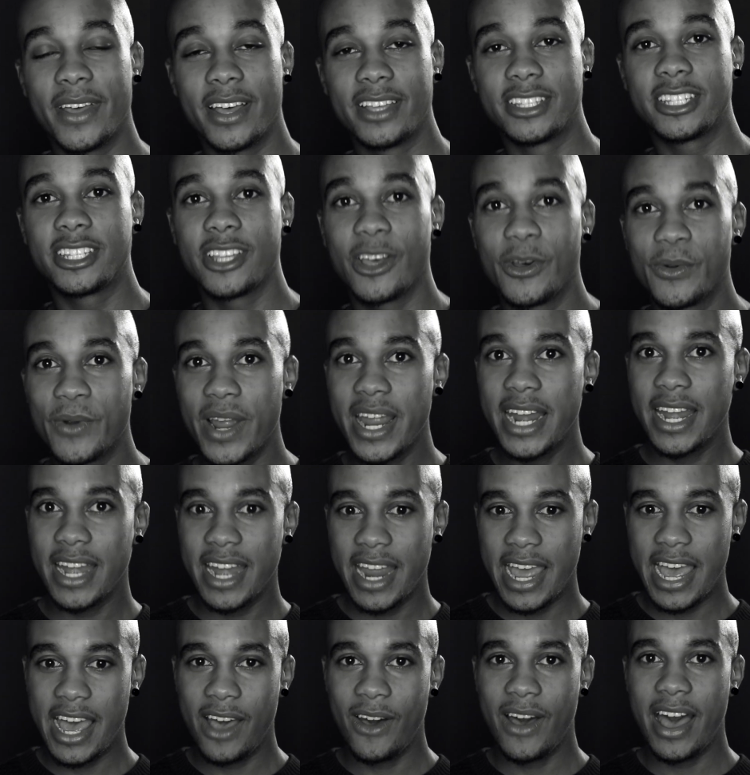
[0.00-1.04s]
So right
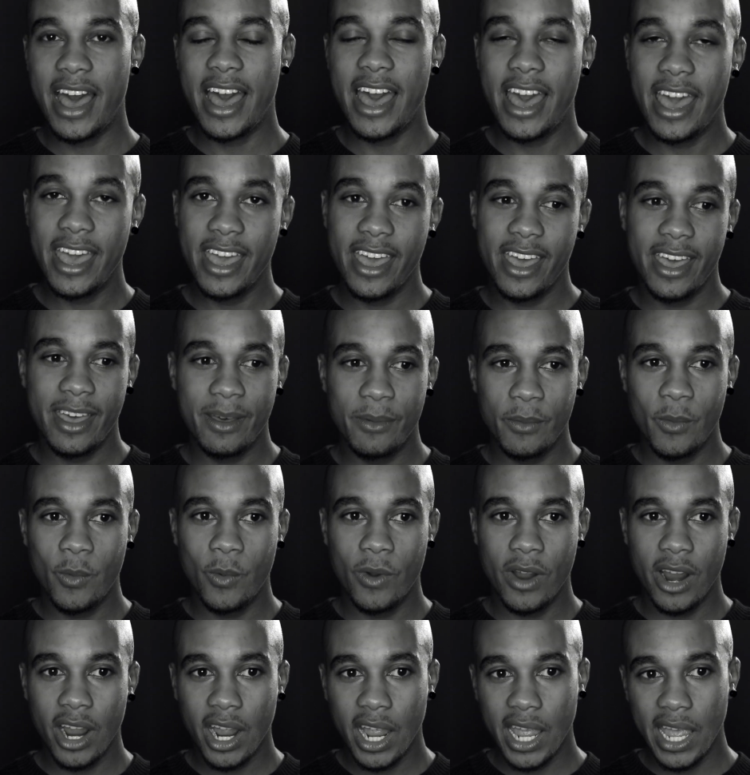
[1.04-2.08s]
now I am
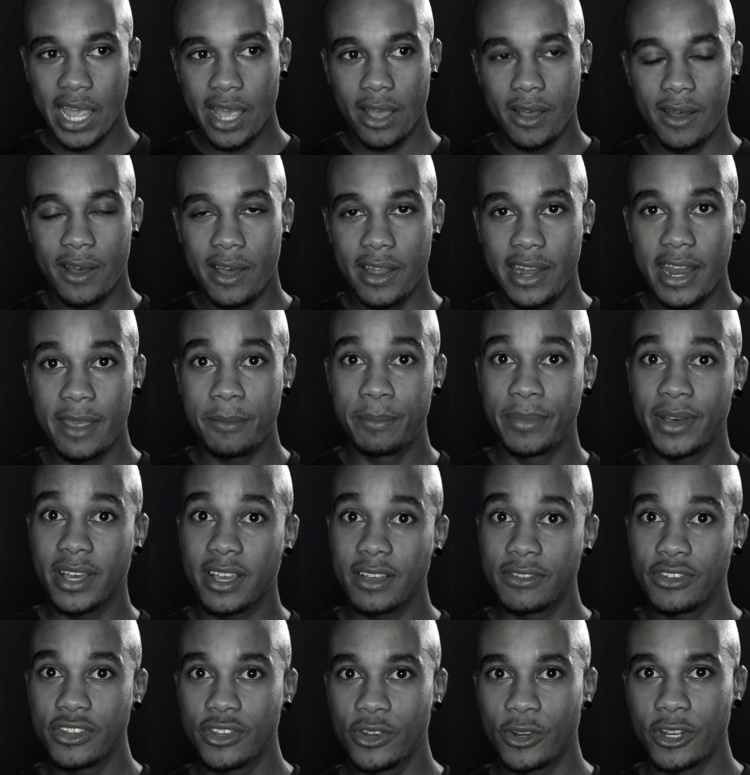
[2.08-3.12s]
working on a book
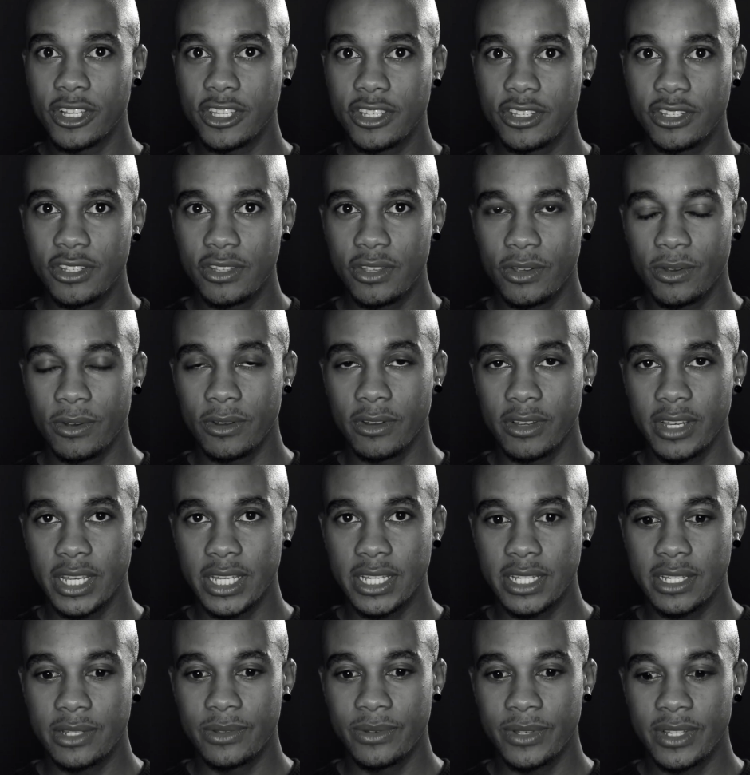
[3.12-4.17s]
of short
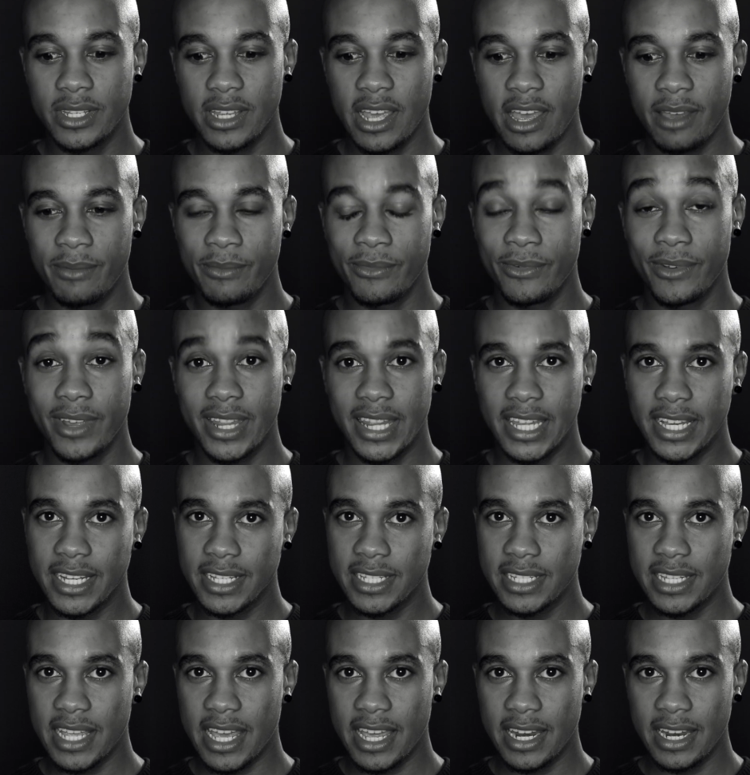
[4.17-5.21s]
stories, which I'm really
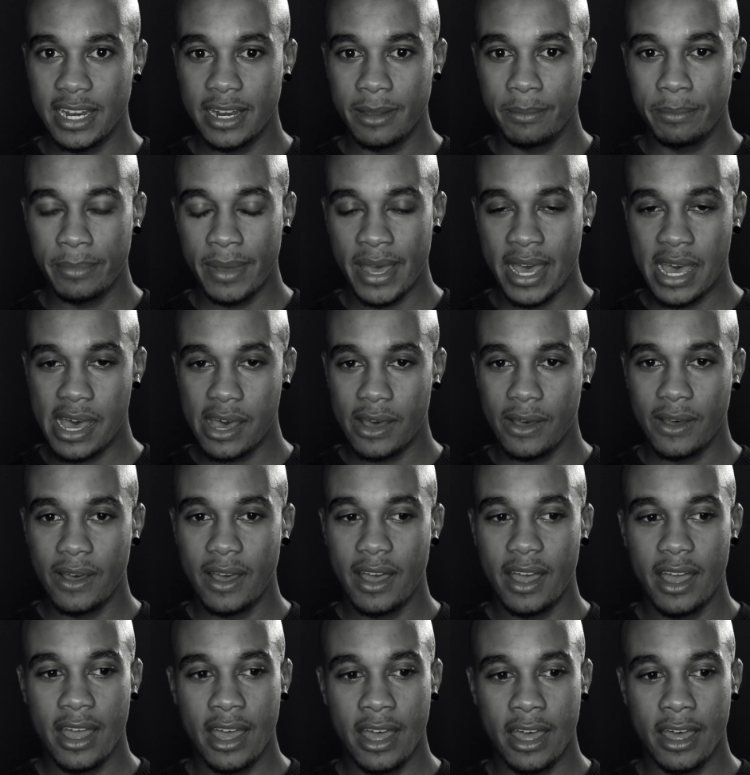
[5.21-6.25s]
excited
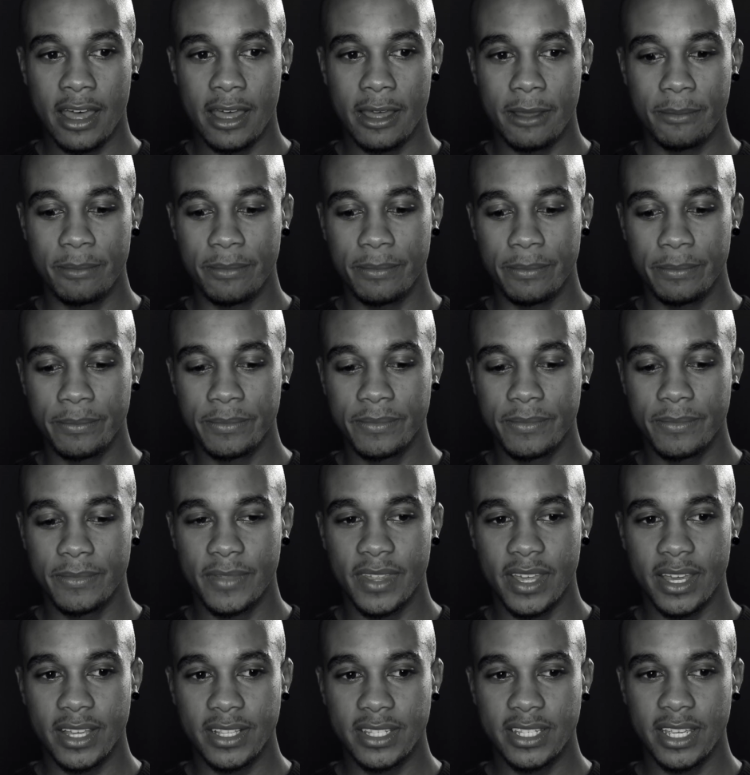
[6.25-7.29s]
about.
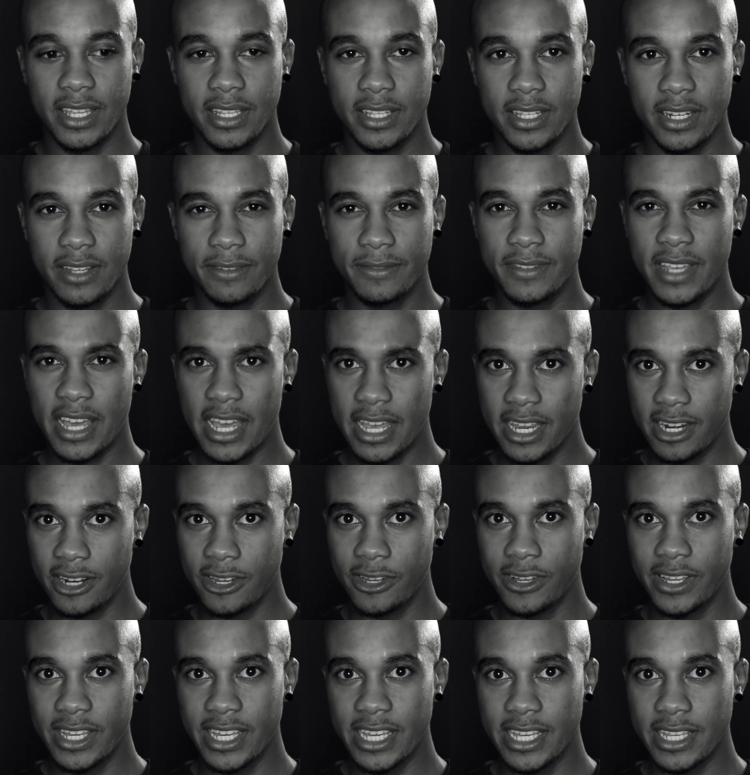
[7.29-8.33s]
The tentative
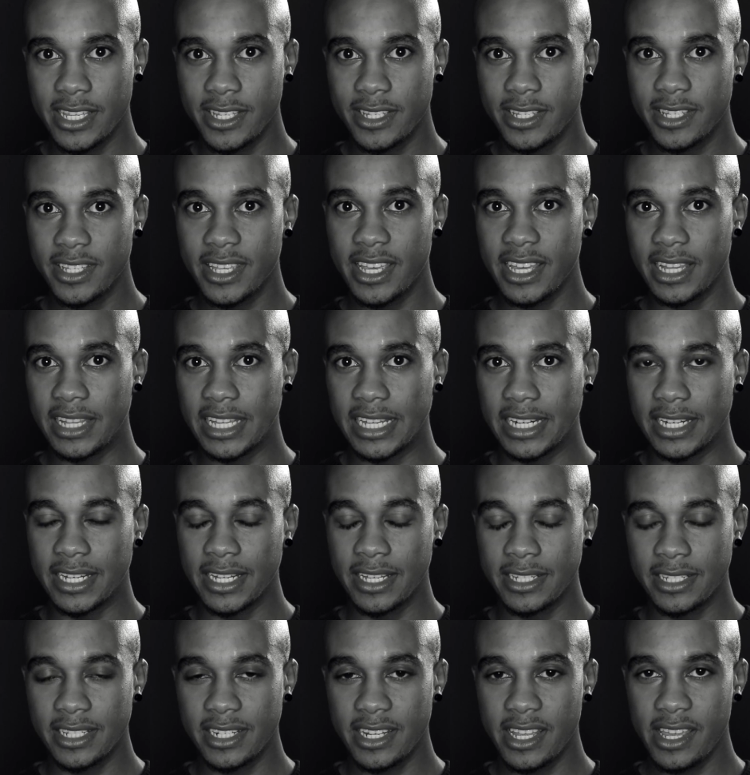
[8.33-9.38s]
title is Killing
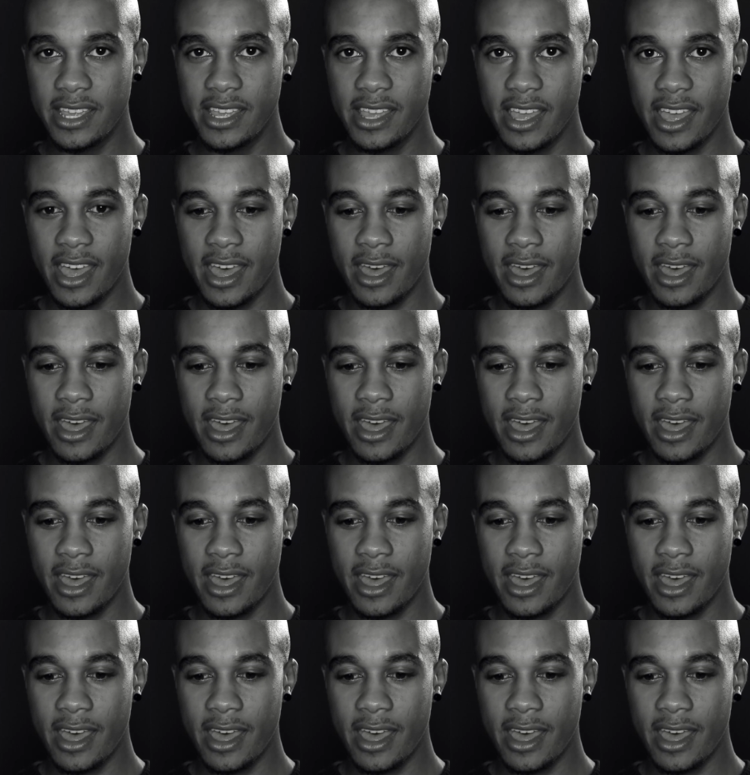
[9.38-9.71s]
Disney.